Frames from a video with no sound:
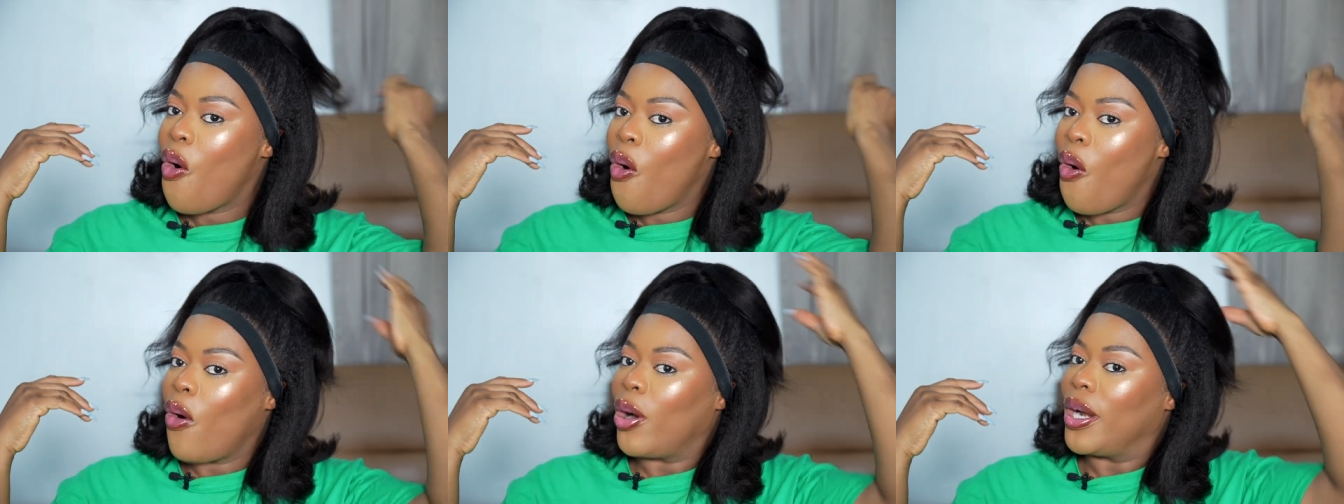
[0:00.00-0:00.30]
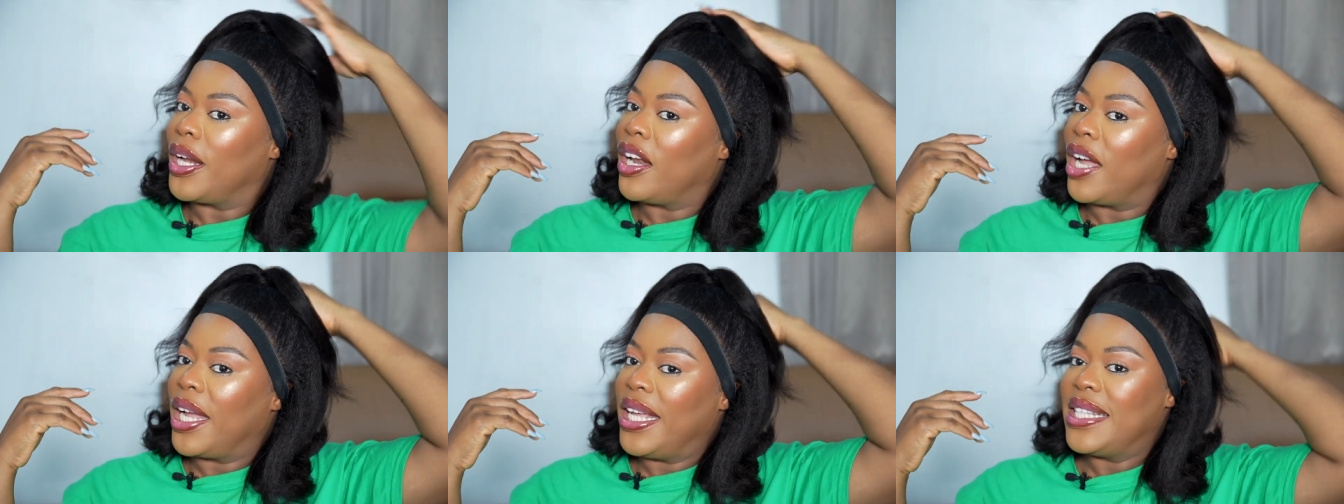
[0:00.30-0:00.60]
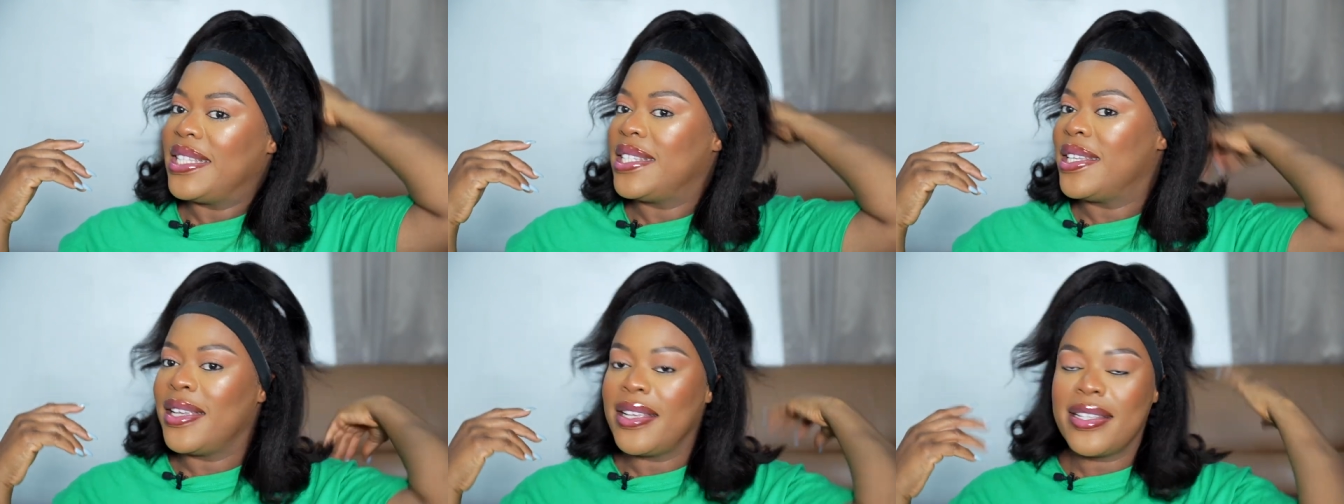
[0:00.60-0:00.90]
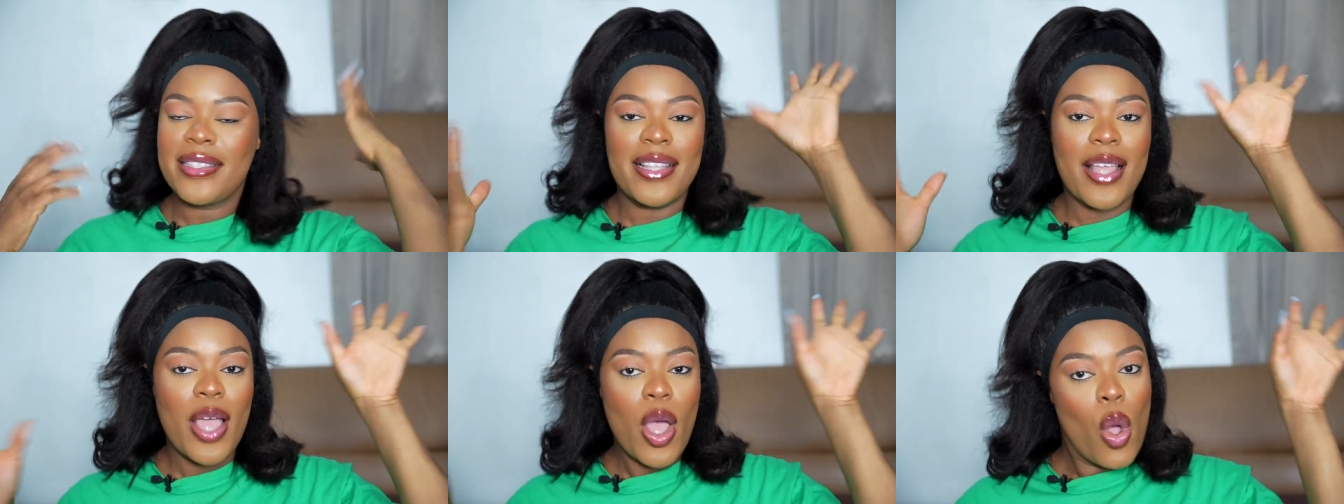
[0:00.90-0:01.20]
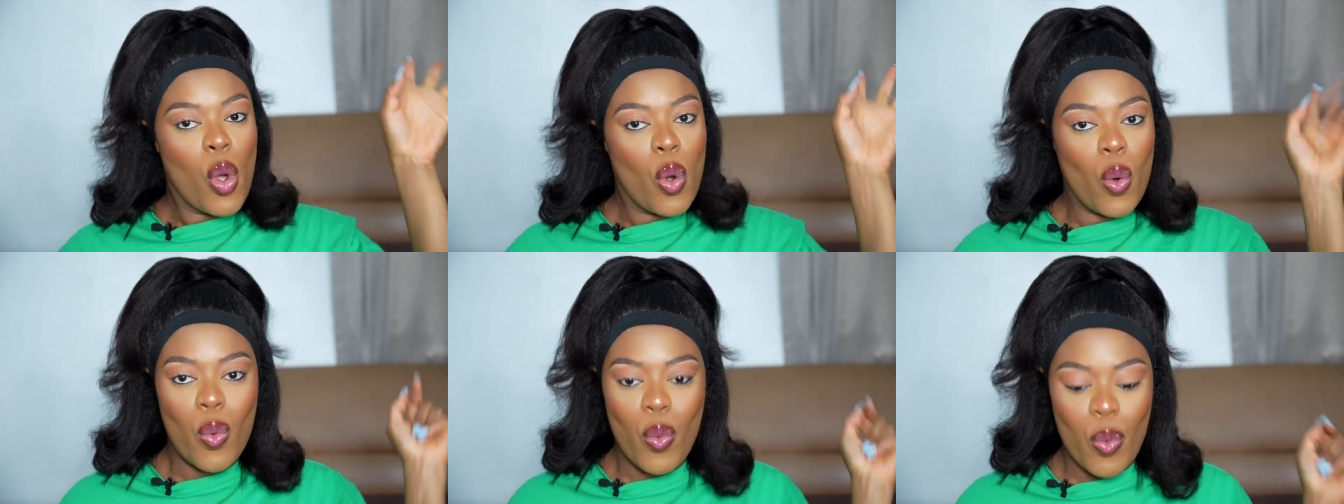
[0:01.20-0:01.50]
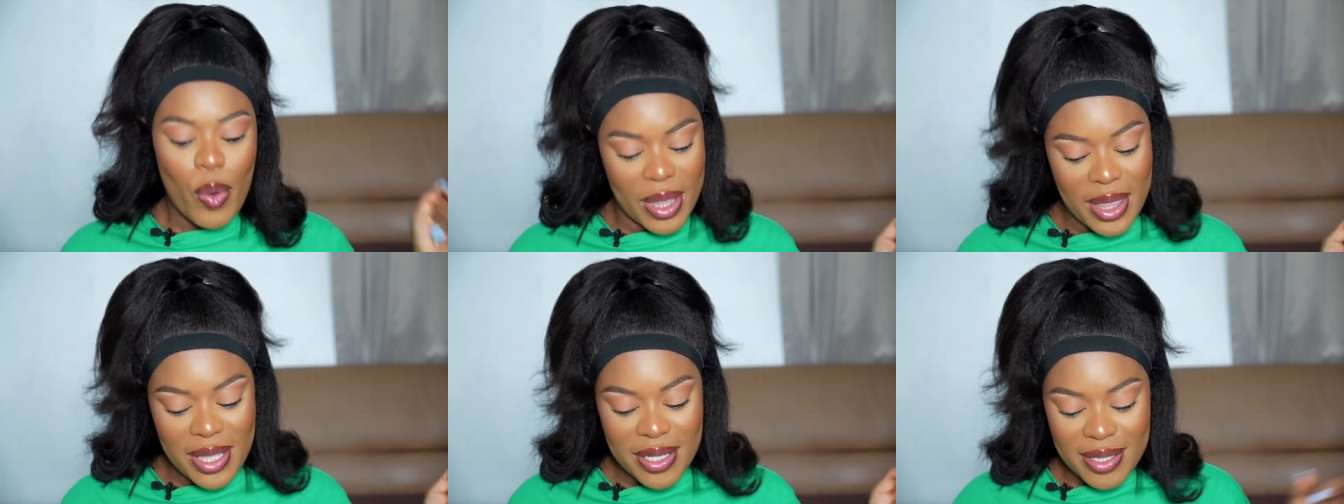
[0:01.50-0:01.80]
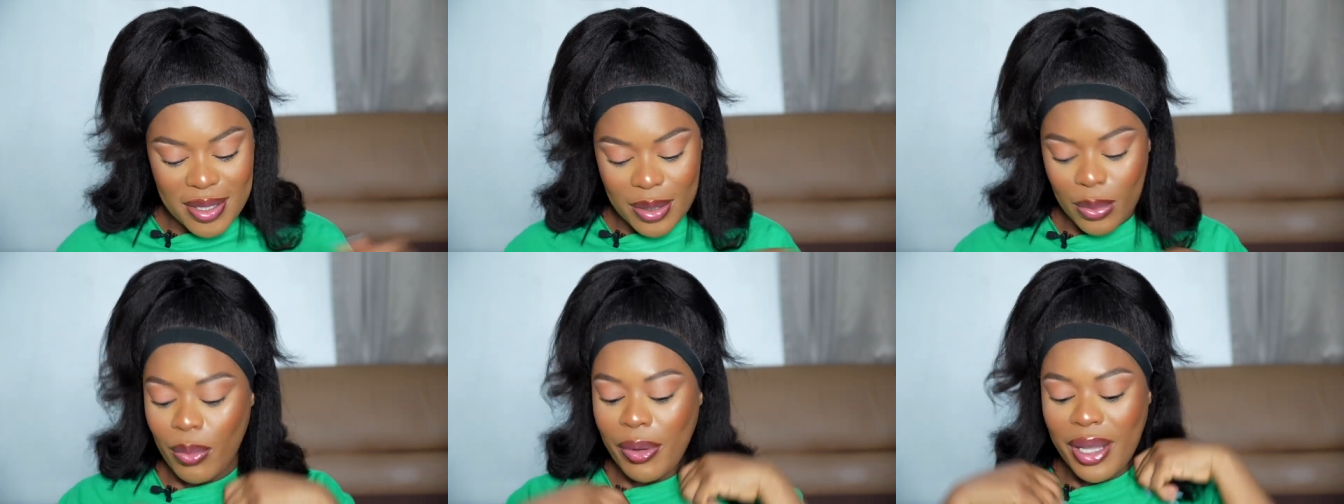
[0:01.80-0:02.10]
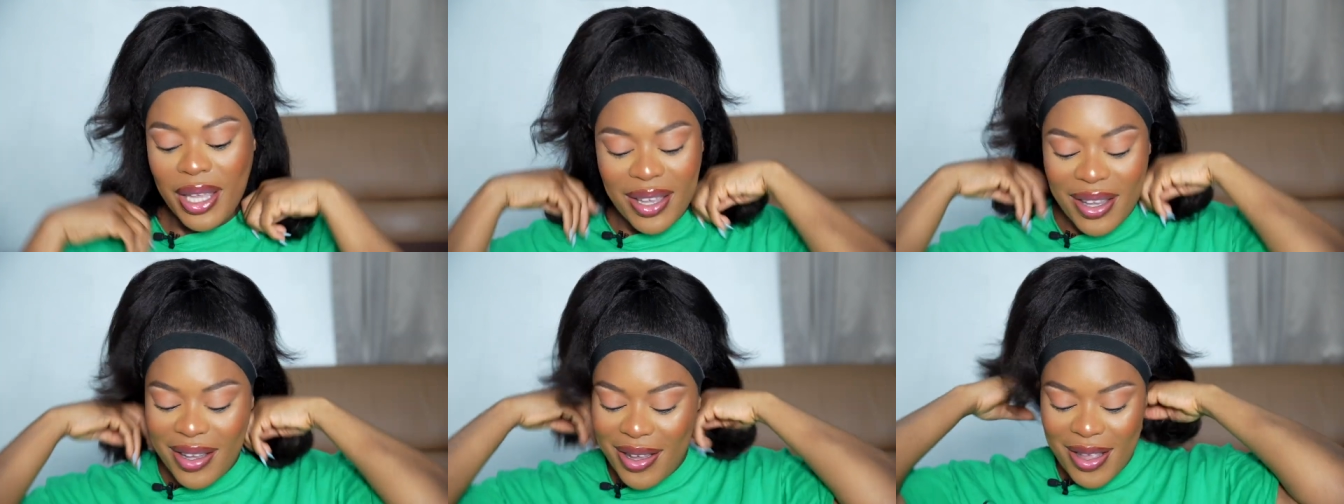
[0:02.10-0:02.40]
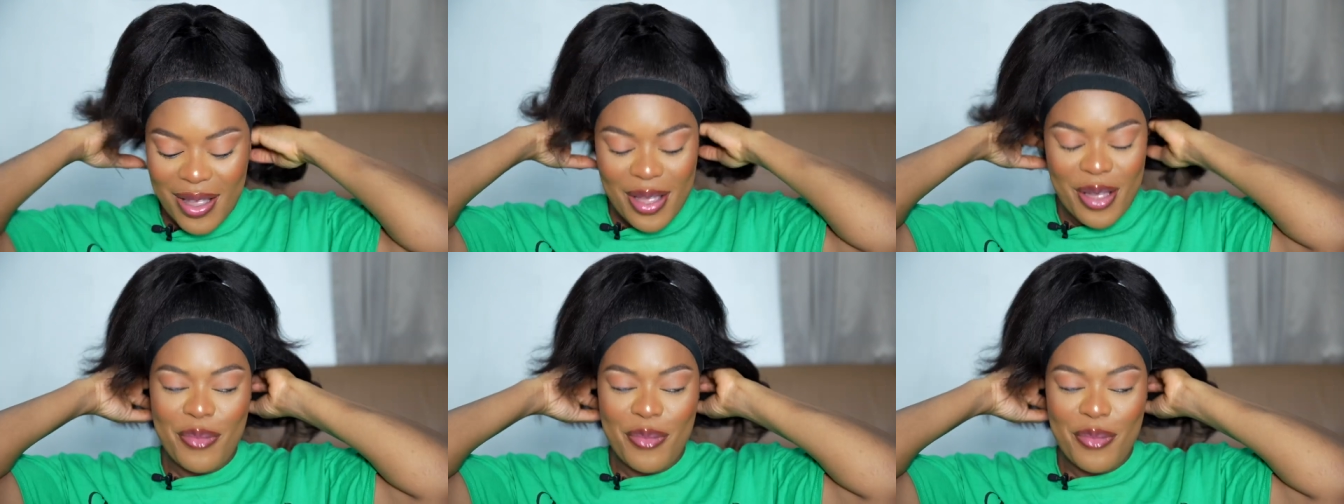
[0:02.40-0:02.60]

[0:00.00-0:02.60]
or 90s with this wig.